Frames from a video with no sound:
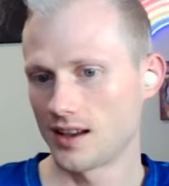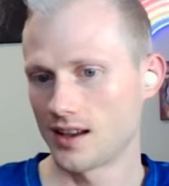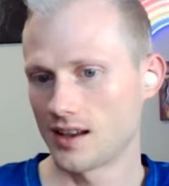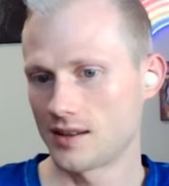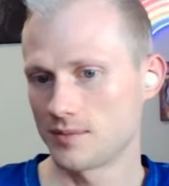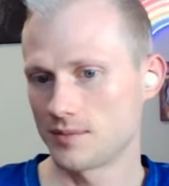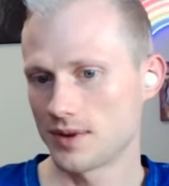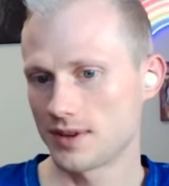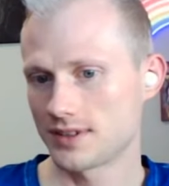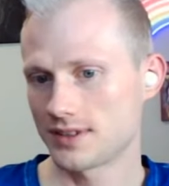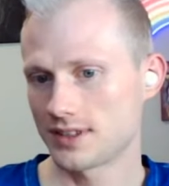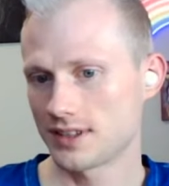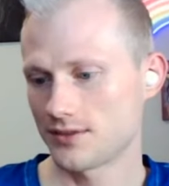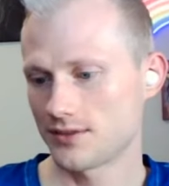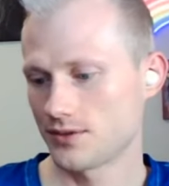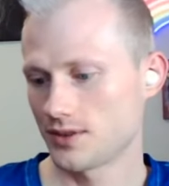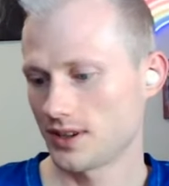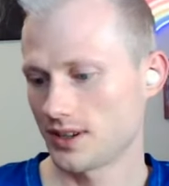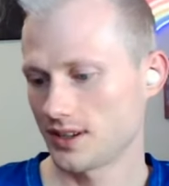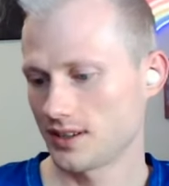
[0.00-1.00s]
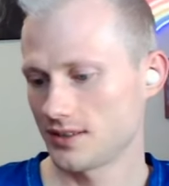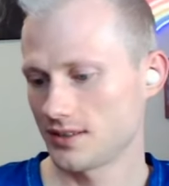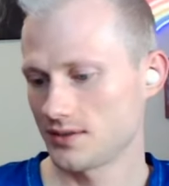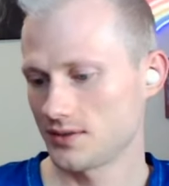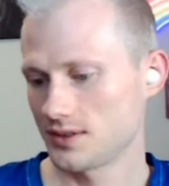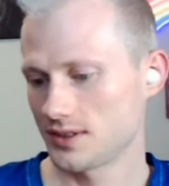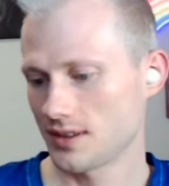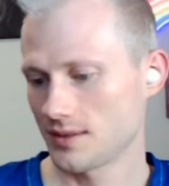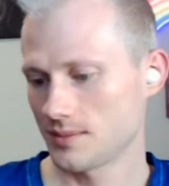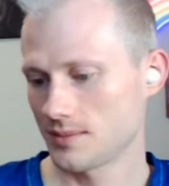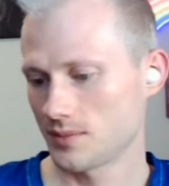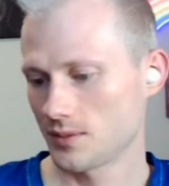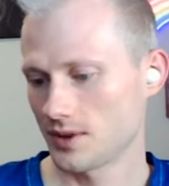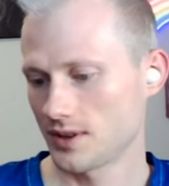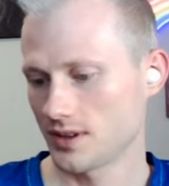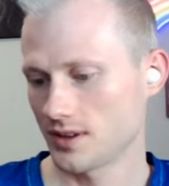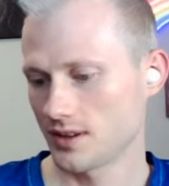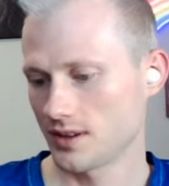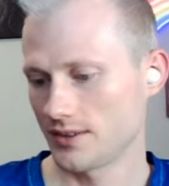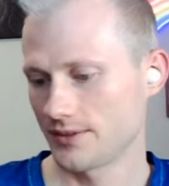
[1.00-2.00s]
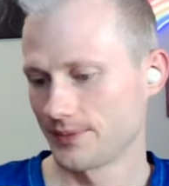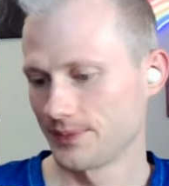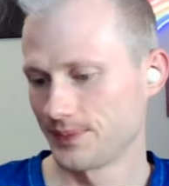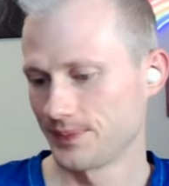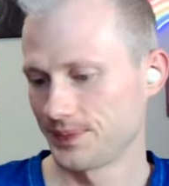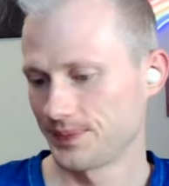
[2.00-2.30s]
and see if we can do something with her.